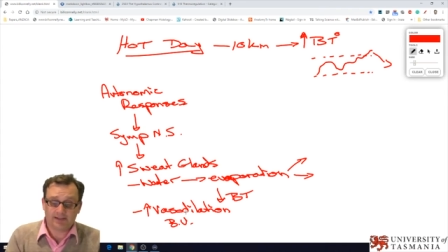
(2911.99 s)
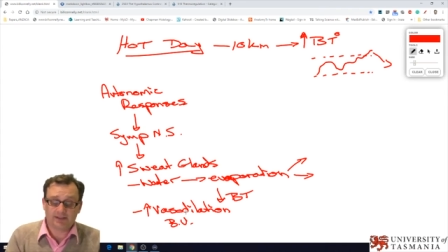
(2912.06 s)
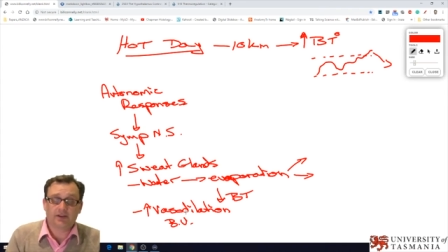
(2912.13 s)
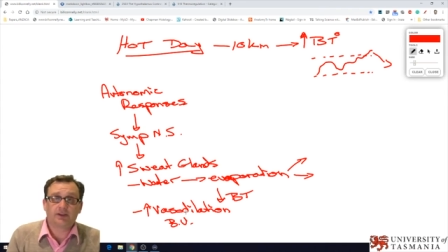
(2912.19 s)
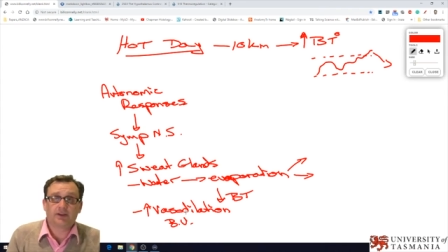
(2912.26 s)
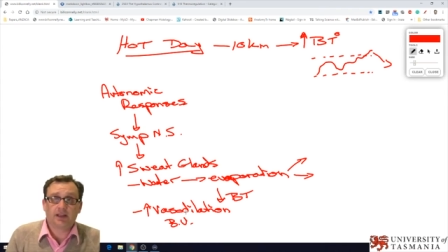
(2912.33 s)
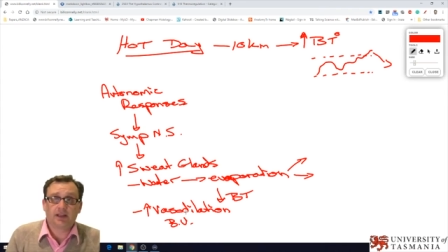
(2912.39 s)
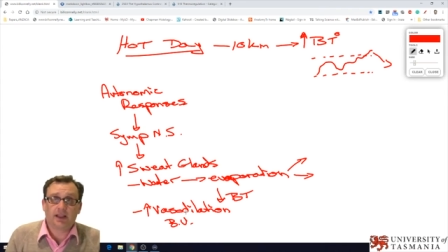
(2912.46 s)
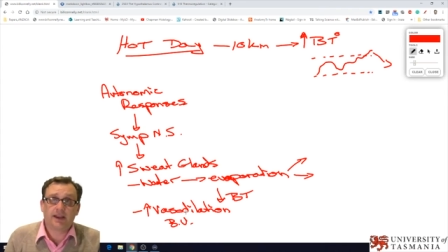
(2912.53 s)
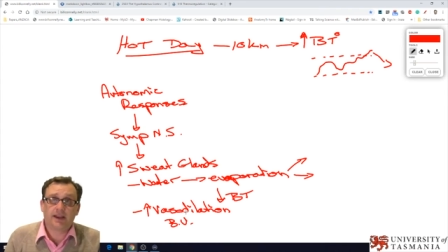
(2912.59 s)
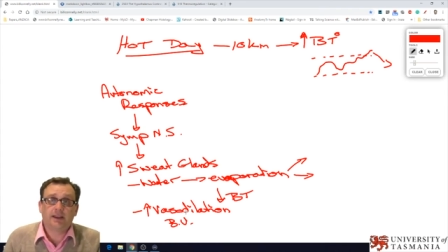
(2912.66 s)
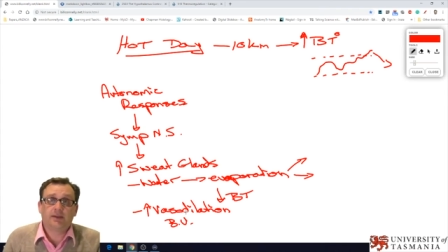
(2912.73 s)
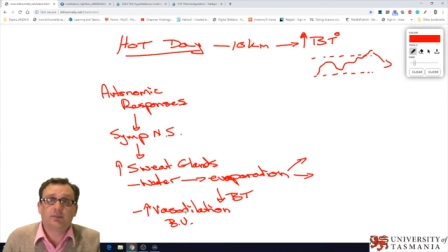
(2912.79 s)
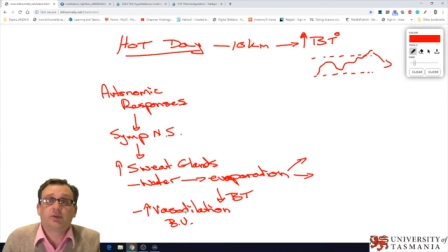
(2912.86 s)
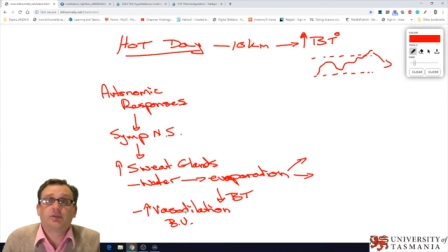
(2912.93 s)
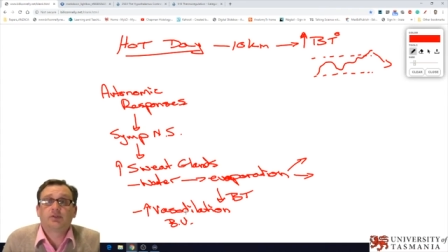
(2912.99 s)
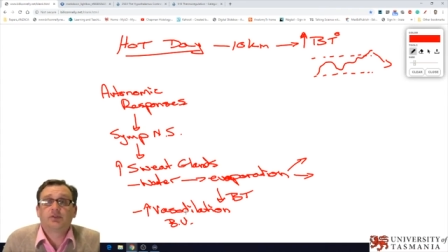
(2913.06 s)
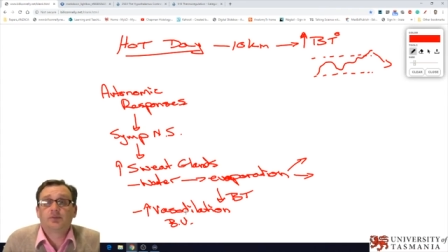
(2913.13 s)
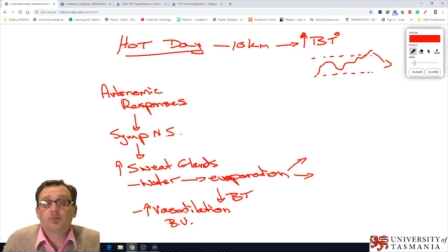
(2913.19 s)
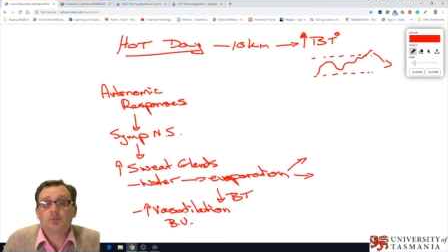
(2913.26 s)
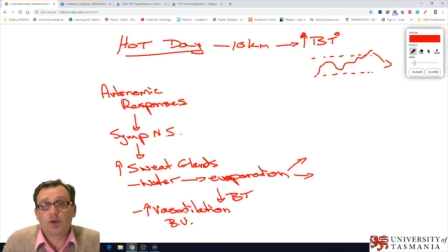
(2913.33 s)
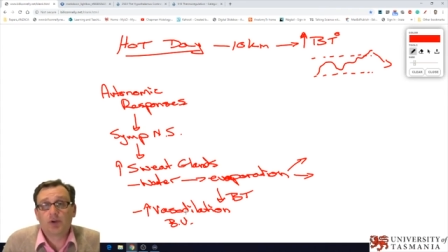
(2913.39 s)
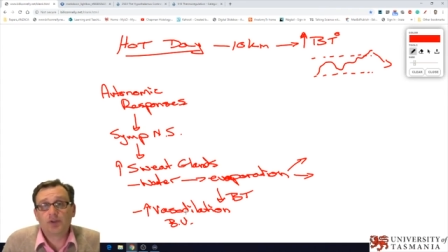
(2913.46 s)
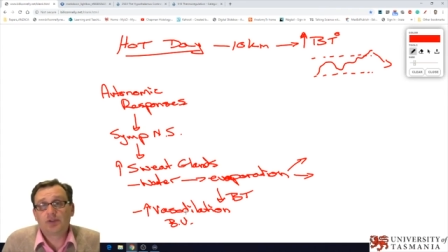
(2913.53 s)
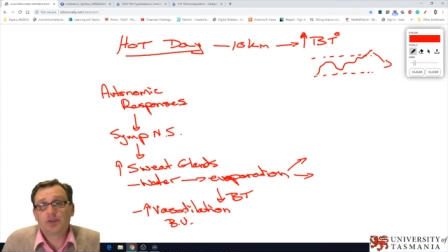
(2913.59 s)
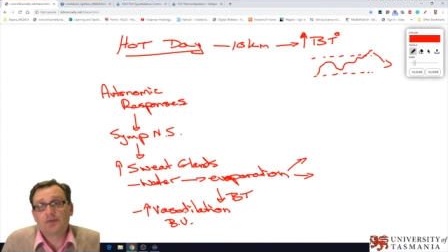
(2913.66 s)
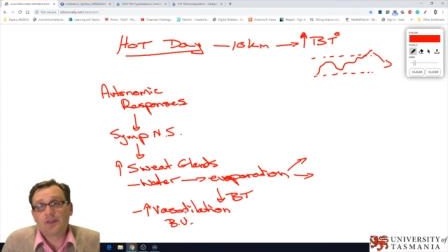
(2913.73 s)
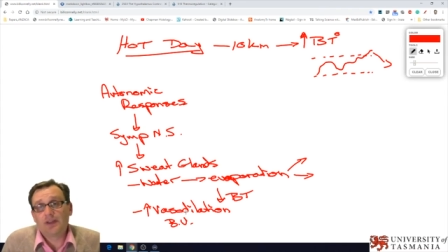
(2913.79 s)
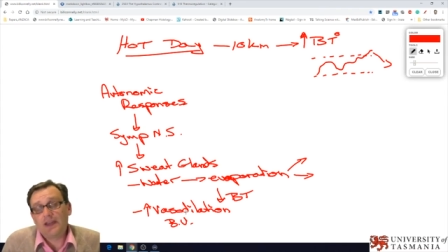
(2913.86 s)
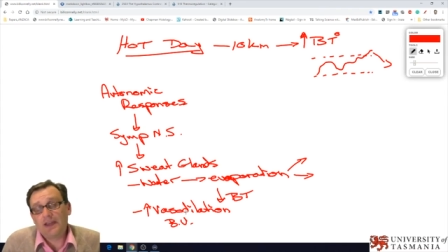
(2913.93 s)
vasodilating because
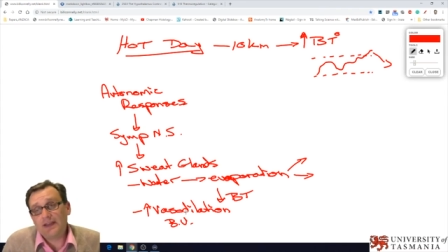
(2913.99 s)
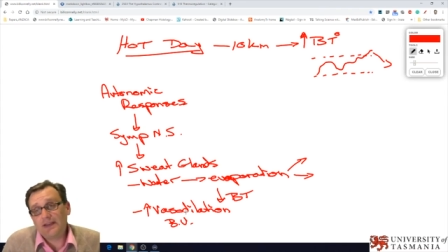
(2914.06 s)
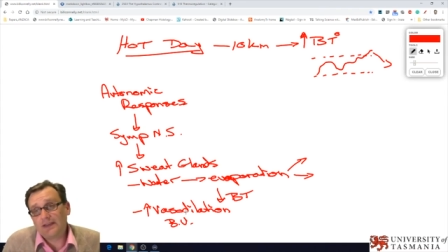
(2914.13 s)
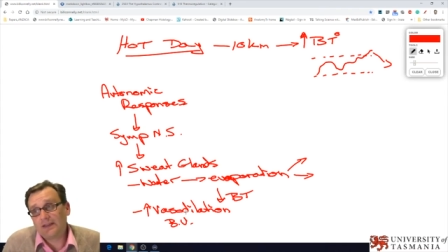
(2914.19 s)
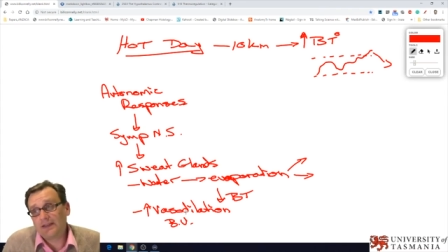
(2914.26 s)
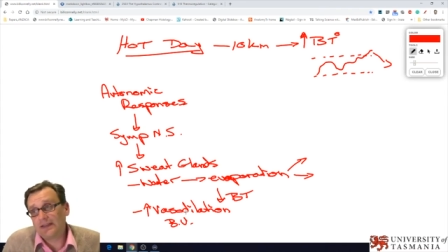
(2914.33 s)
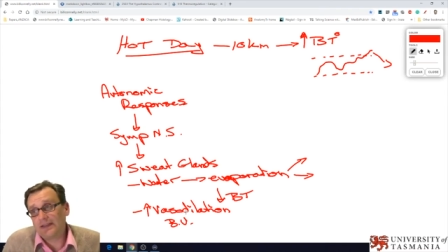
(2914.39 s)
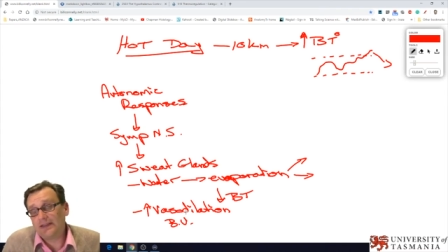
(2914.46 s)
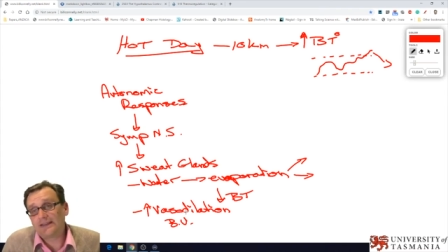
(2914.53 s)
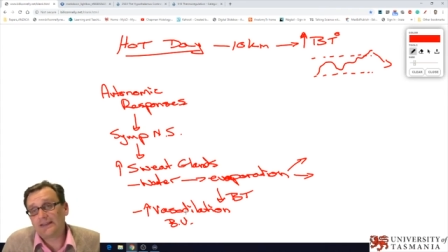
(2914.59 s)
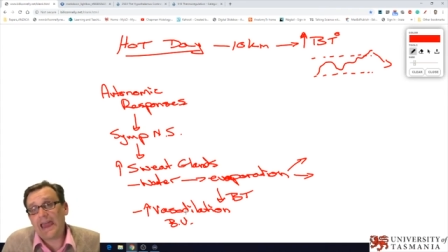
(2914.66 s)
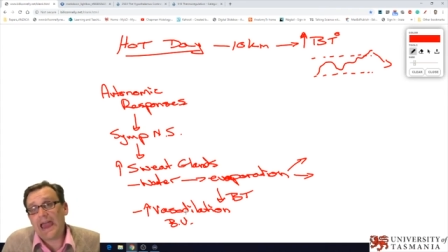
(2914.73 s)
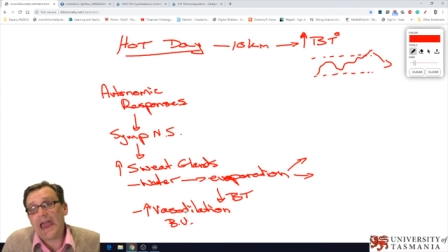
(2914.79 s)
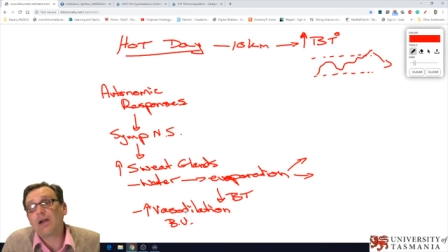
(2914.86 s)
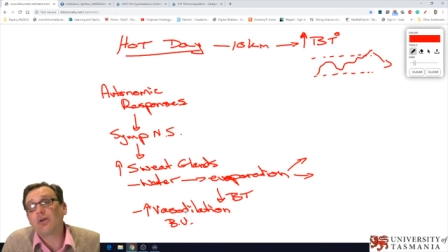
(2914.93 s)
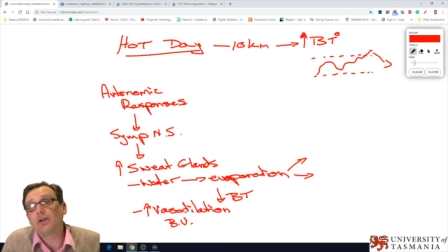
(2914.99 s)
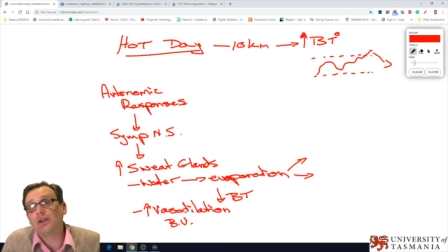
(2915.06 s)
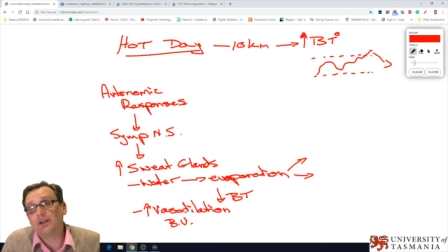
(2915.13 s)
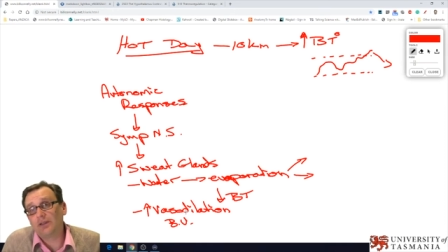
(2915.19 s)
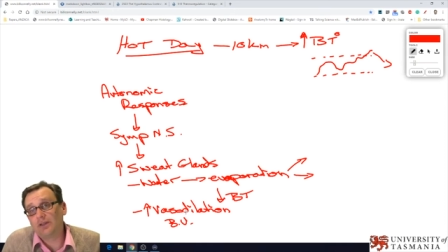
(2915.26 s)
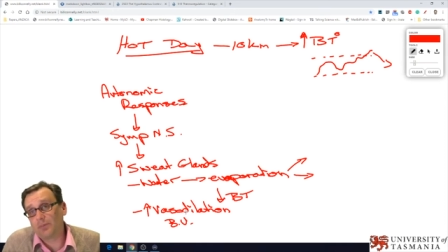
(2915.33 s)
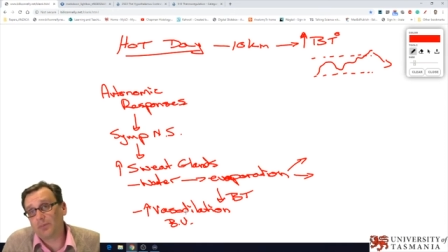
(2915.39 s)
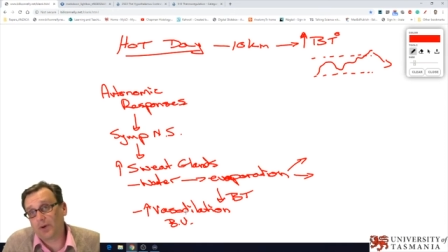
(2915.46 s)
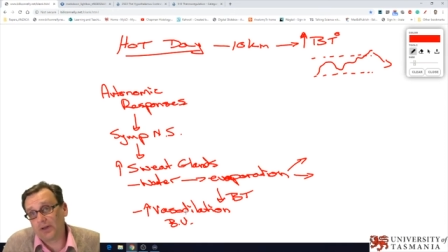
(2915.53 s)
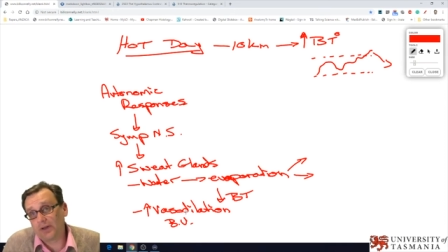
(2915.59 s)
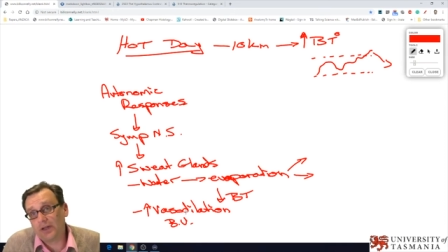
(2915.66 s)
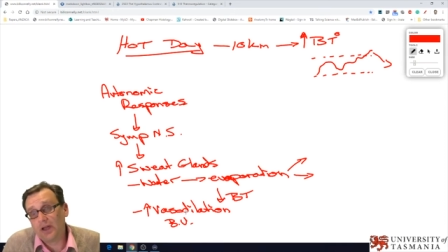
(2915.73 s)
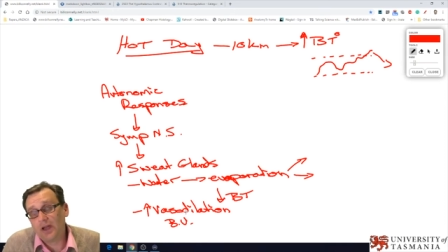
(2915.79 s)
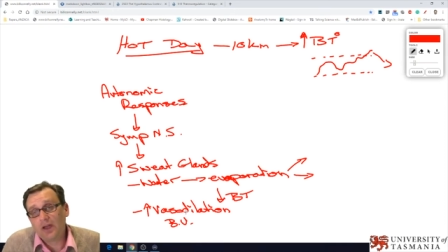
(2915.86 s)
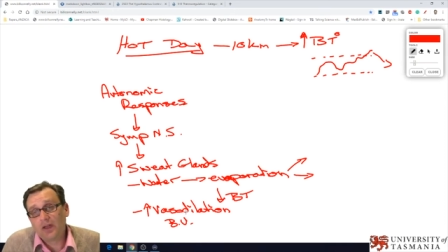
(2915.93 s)
most of the heat is carried in
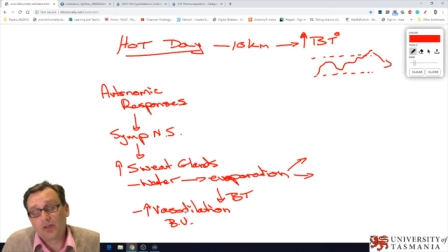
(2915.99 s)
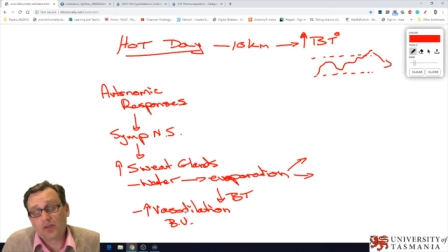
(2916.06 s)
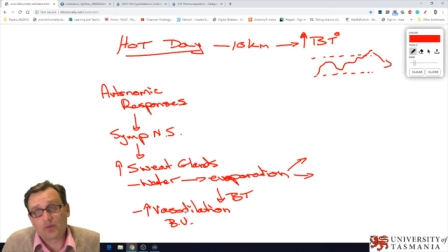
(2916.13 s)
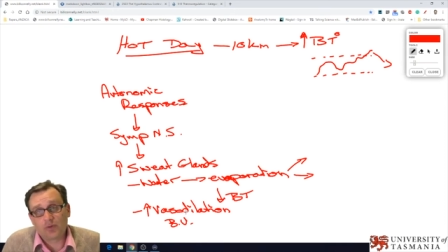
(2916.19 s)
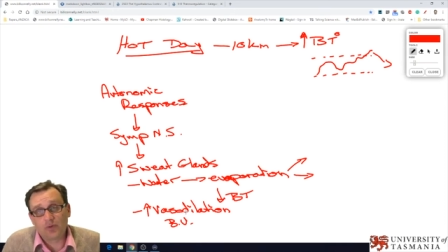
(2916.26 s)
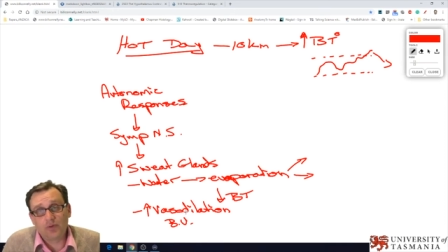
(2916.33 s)
the body